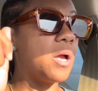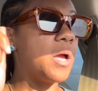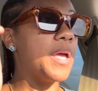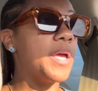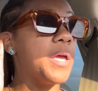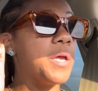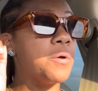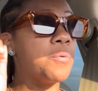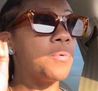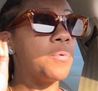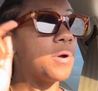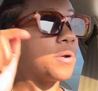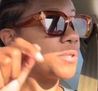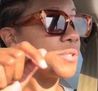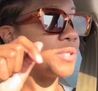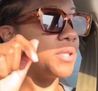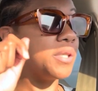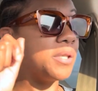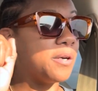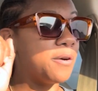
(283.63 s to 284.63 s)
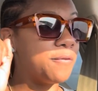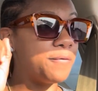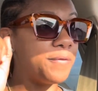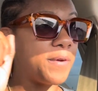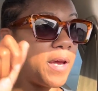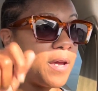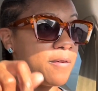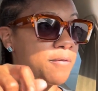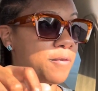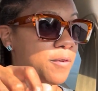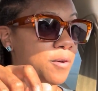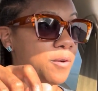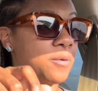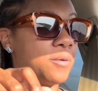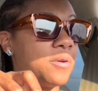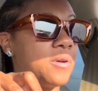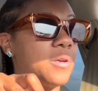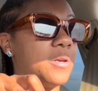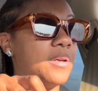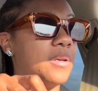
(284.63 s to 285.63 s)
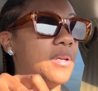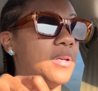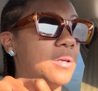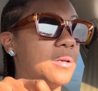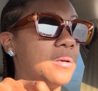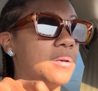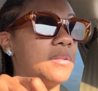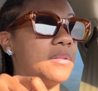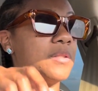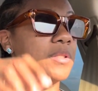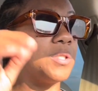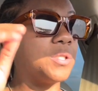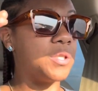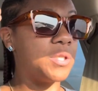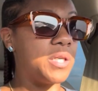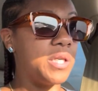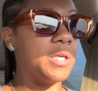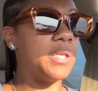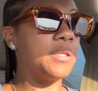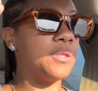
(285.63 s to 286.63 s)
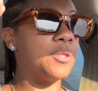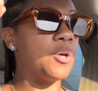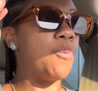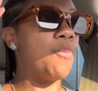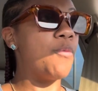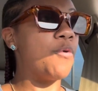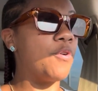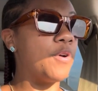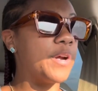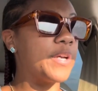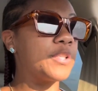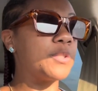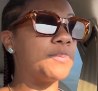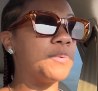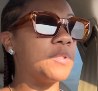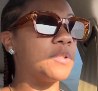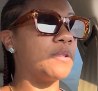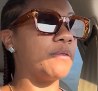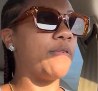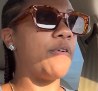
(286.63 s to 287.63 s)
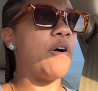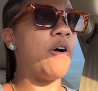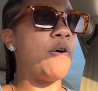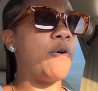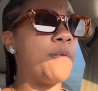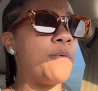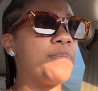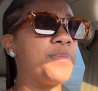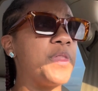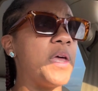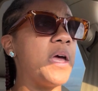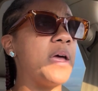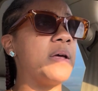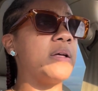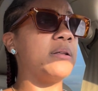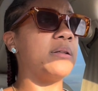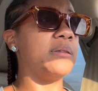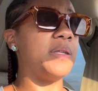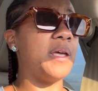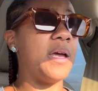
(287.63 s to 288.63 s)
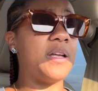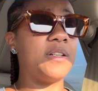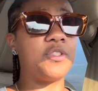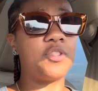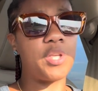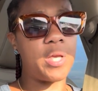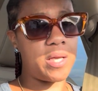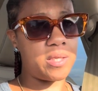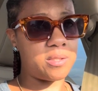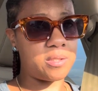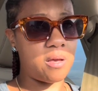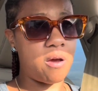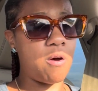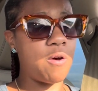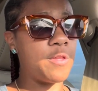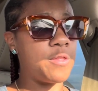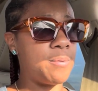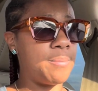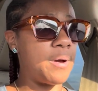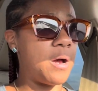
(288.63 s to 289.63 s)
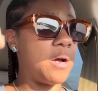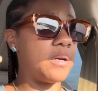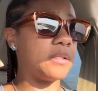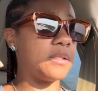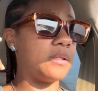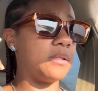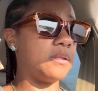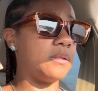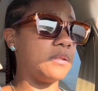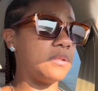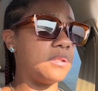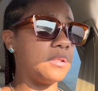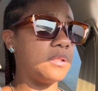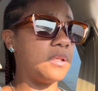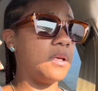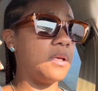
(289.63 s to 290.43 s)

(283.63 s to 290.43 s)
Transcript: it works in their favor to get the more expensive home that checks all the boxes,